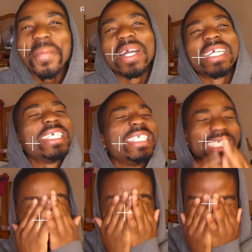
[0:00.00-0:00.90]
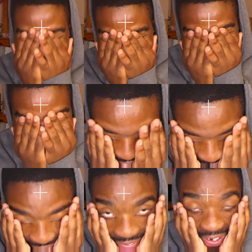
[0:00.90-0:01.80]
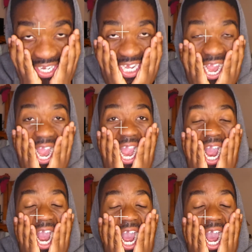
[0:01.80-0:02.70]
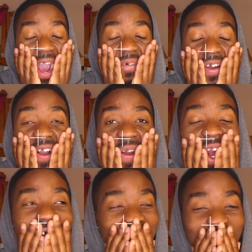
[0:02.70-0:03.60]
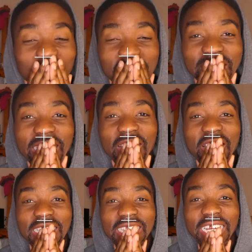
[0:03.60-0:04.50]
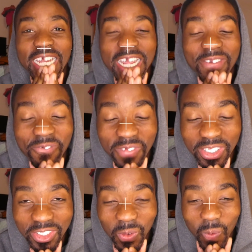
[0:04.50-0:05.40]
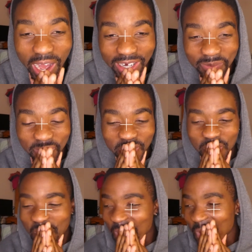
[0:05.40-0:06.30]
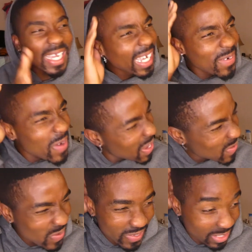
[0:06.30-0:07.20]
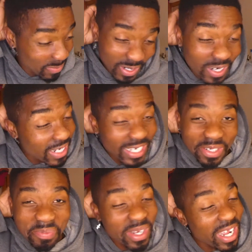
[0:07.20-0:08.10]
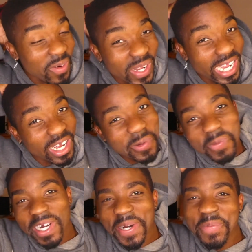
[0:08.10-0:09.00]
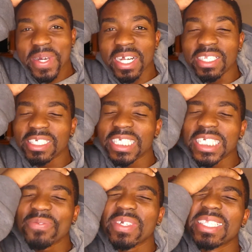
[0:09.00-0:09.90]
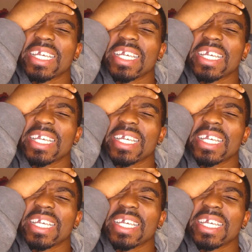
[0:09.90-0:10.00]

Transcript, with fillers: oh my god. Oh my goodness, guy. Oh my god. I don't know what to say, honestly. It feels so weird, bro. Oh my goodness, boy. Man, we getting better and better at this every